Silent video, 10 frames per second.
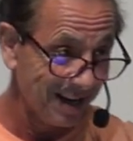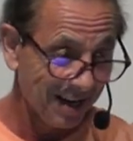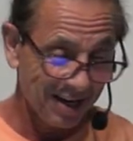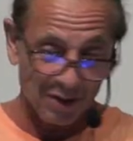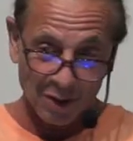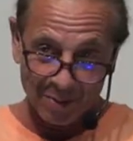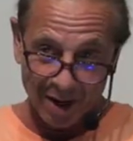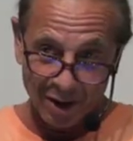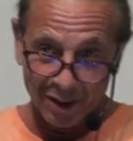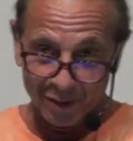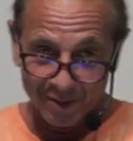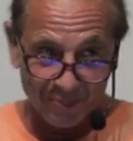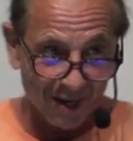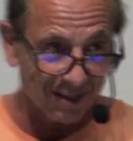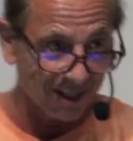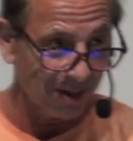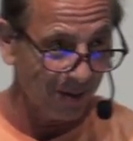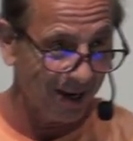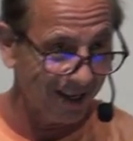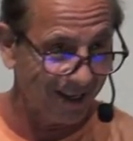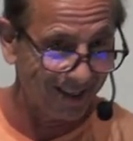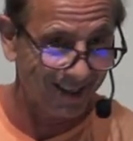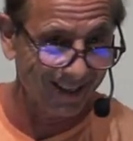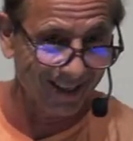you know him now, you can repent, anyways.